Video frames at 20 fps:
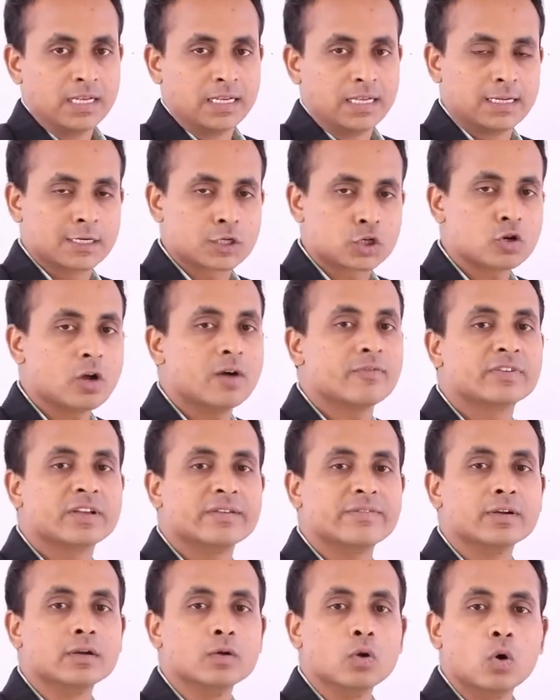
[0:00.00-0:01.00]
Instead of
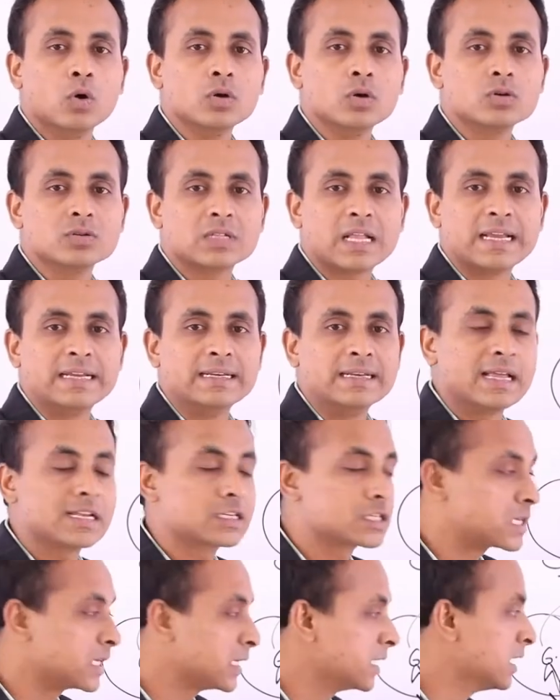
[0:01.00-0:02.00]
giving loan to the
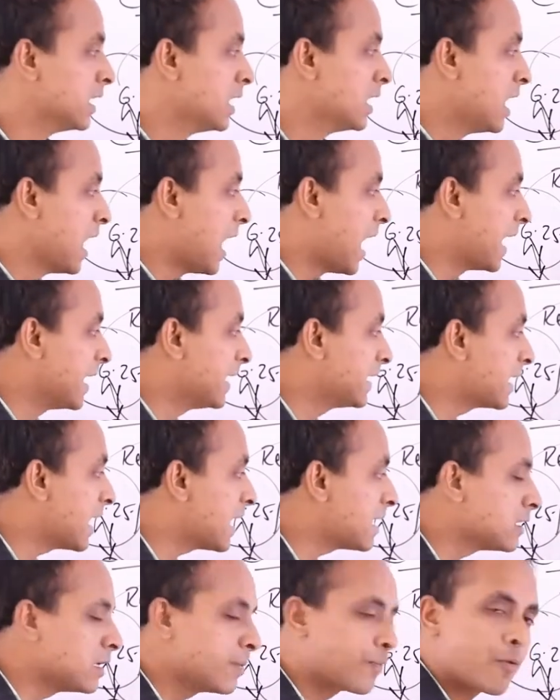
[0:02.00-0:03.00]
industry, I
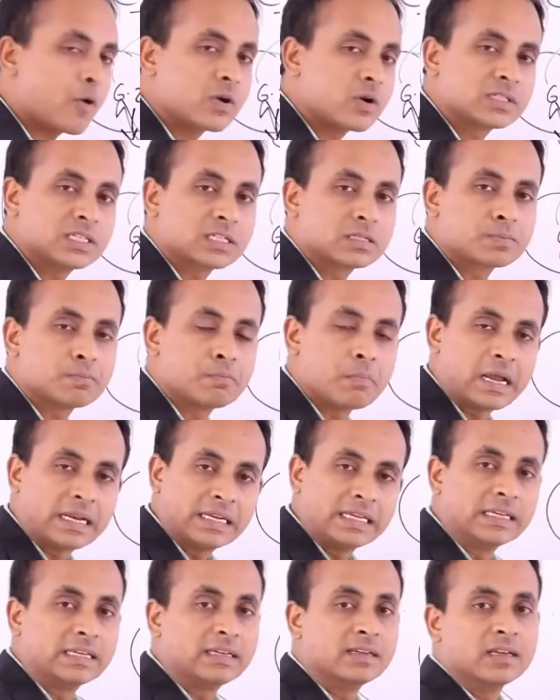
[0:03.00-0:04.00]
can deposit
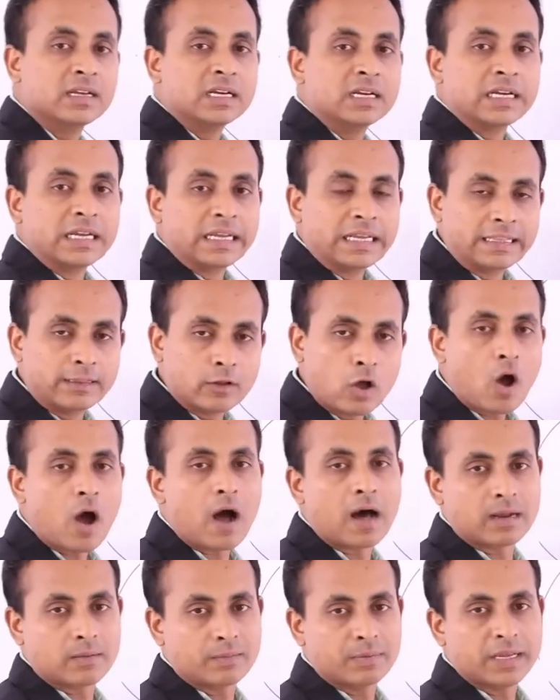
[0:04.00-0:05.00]
money in the
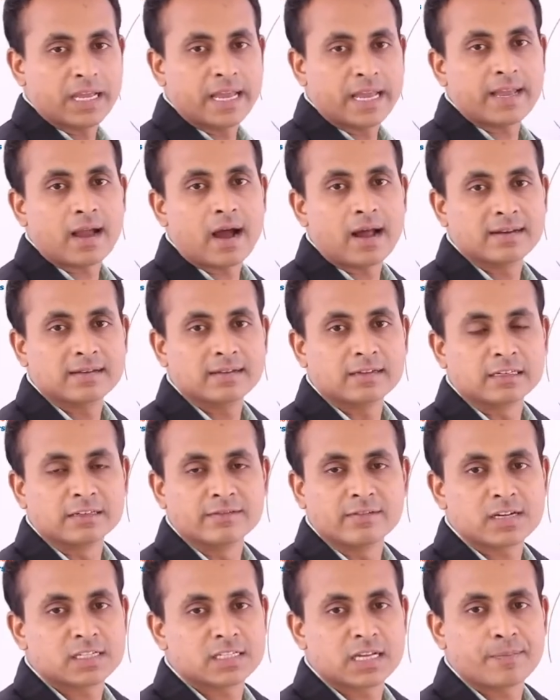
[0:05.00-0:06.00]
RBI under
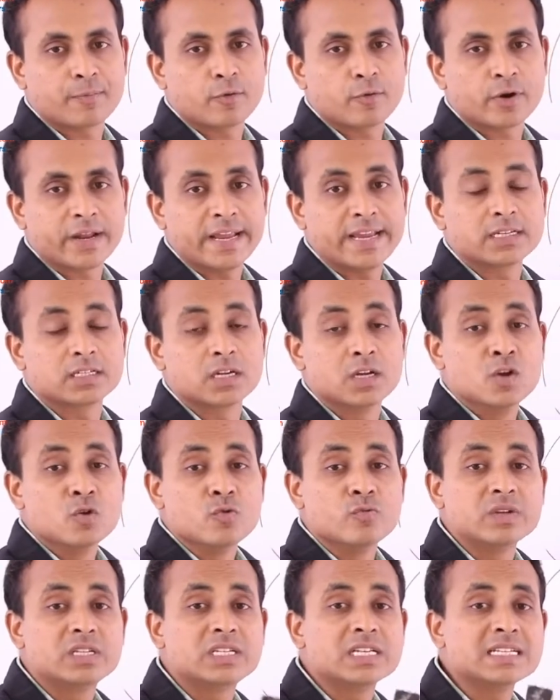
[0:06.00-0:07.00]
reverse repo rate,
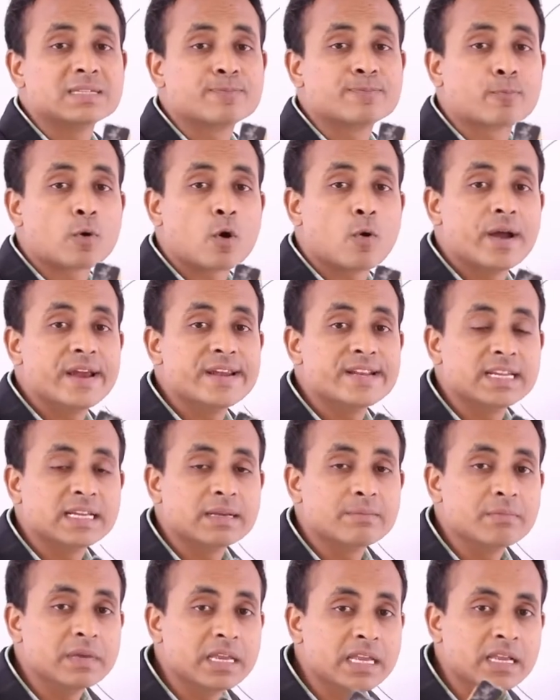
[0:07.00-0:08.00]
which is
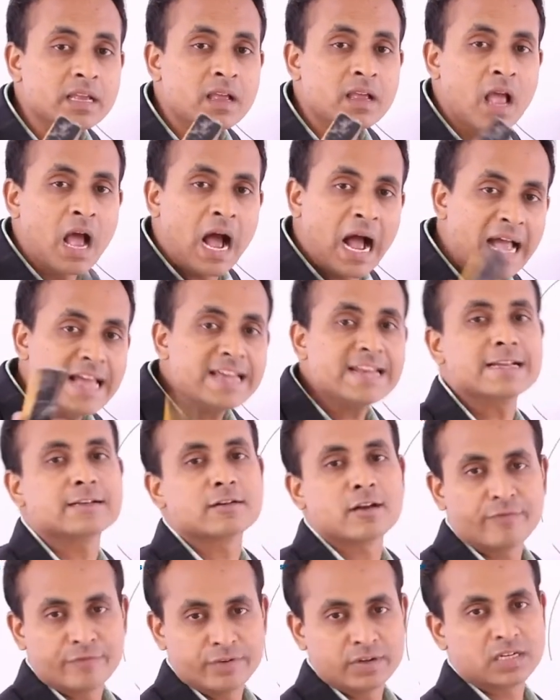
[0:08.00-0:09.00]
providing me high
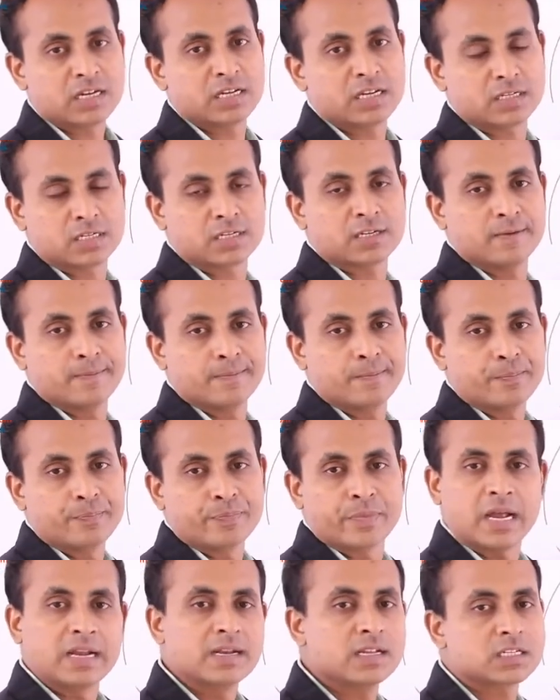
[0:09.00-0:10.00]
rate of interest.
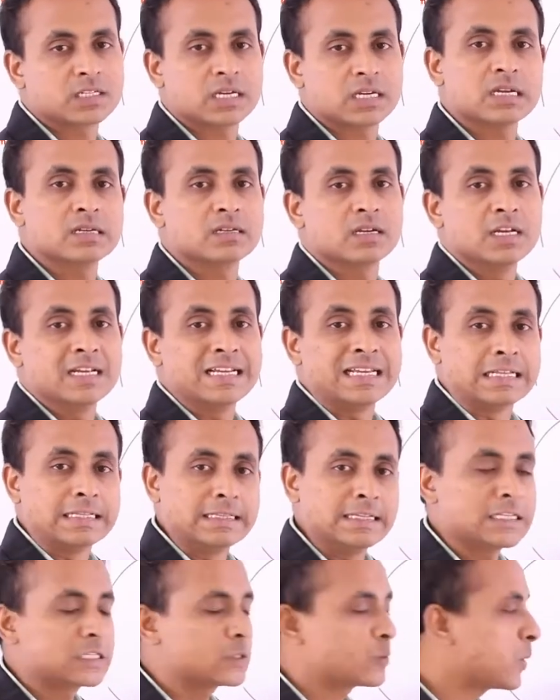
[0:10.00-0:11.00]
Understand?
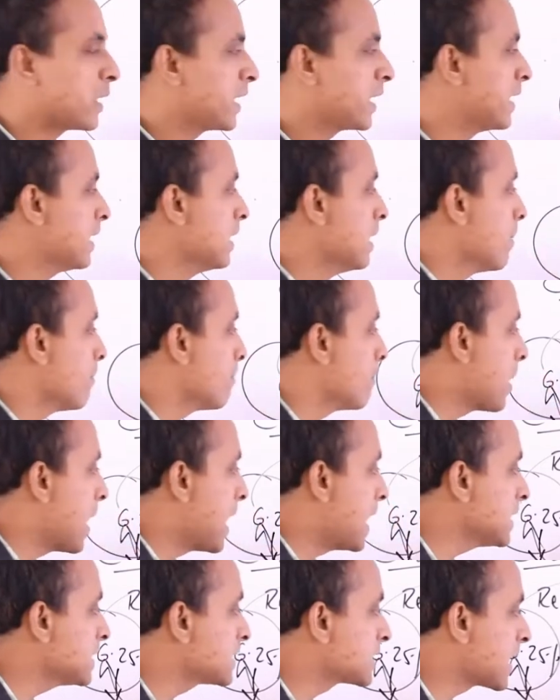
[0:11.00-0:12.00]
In this way,
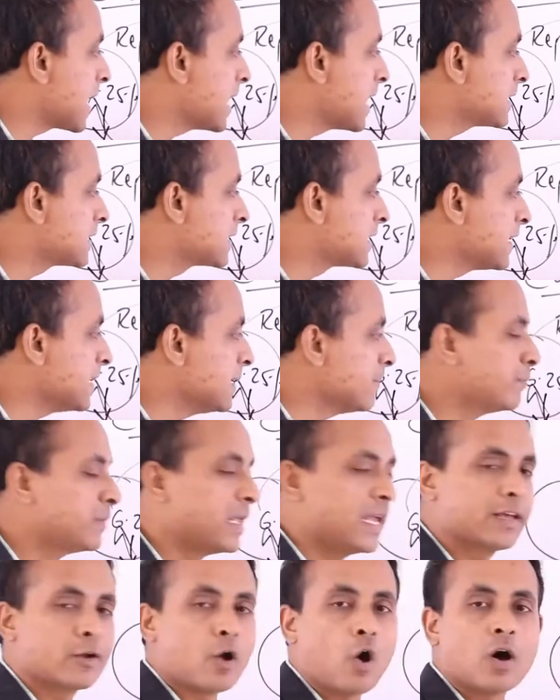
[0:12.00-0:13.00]
banks can keep
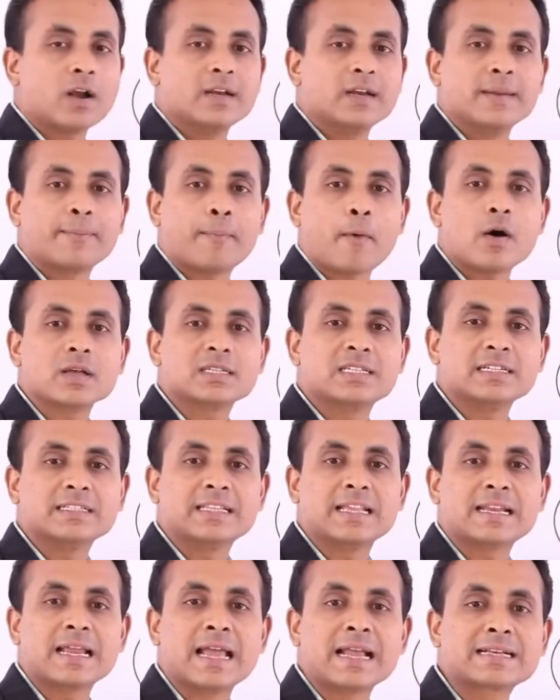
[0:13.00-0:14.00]
their or deposit
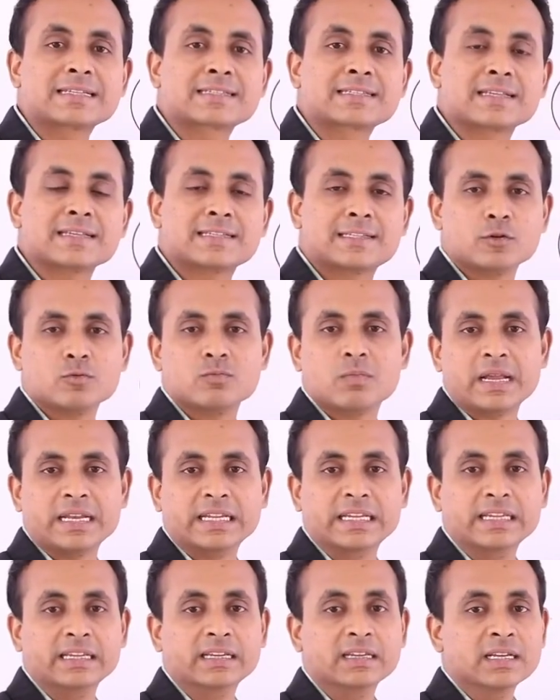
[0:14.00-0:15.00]
their excessive
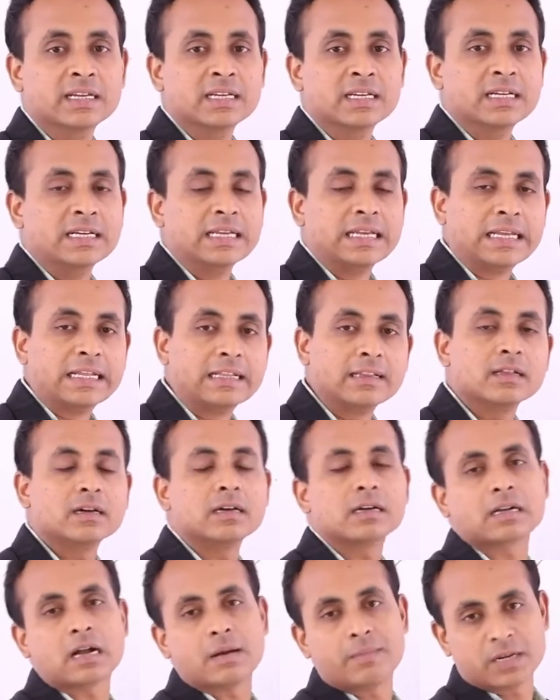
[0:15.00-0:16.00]
money in
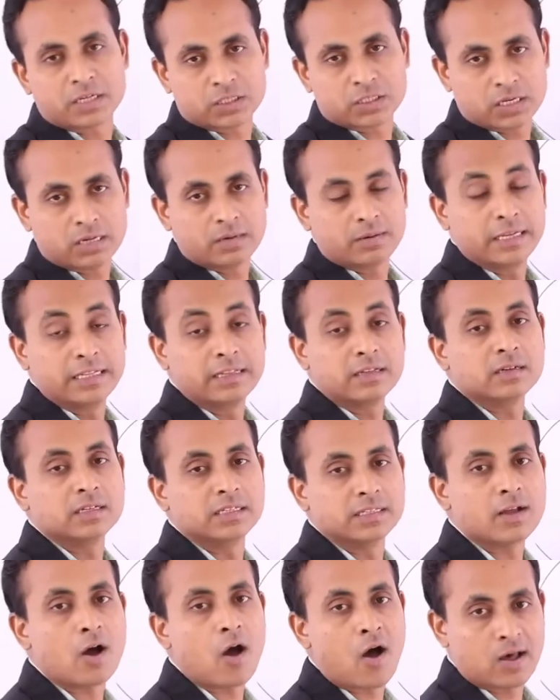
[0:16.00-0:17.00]
the commercial in the
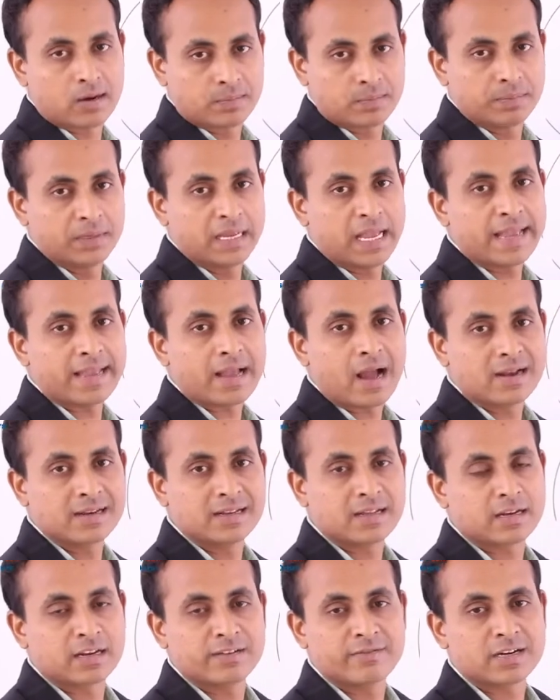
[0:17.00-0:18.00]
RBI
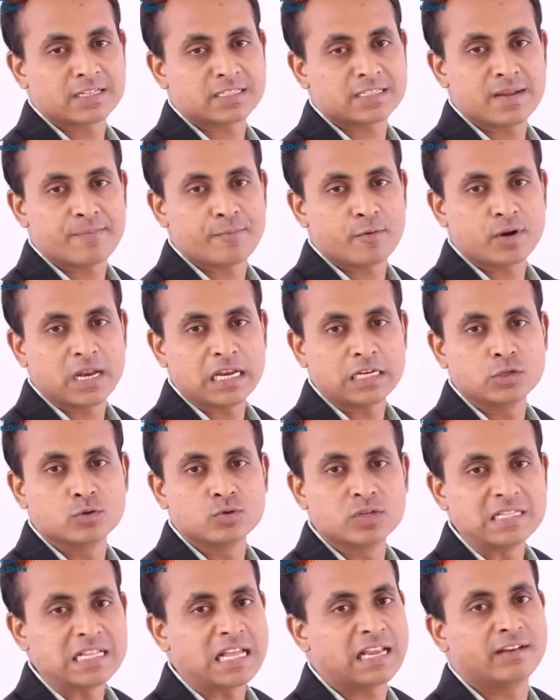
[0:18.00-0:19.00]
under reverse repo rate
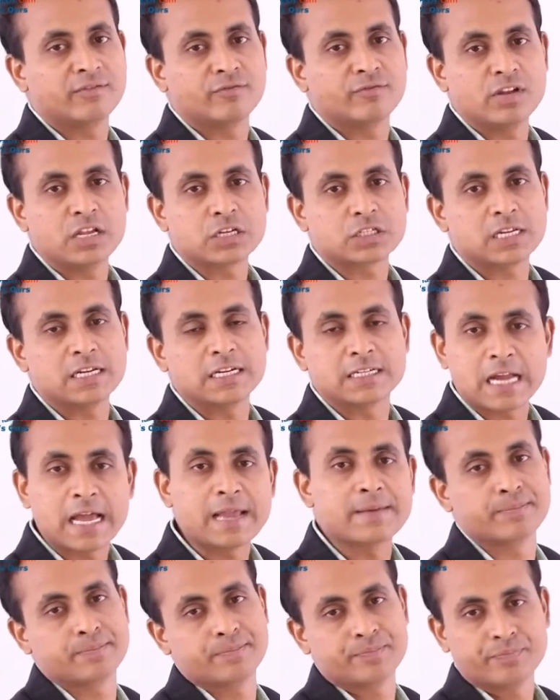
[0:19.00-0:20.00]
during the inflationary
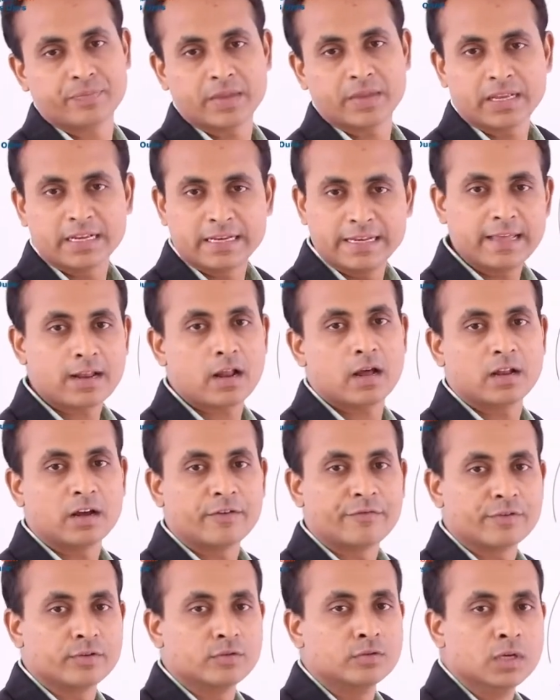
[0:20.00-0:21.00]
time. Clear all
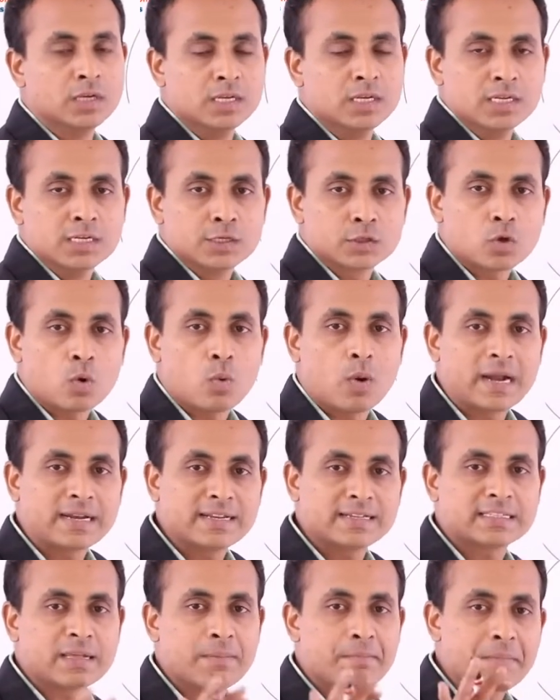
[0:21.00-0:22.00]
of you? So what
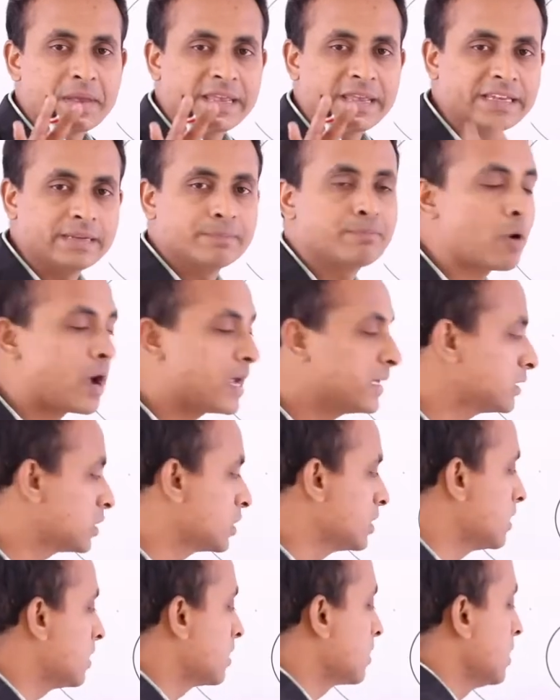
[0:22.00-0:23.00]
is the main point
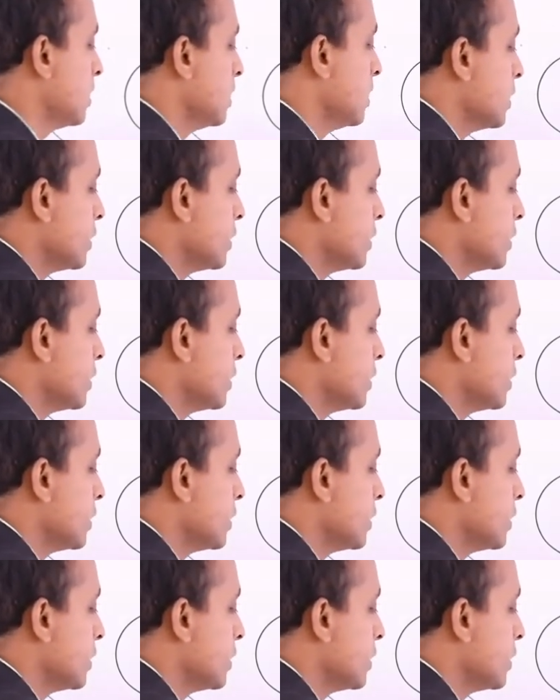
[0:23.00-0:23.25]
here?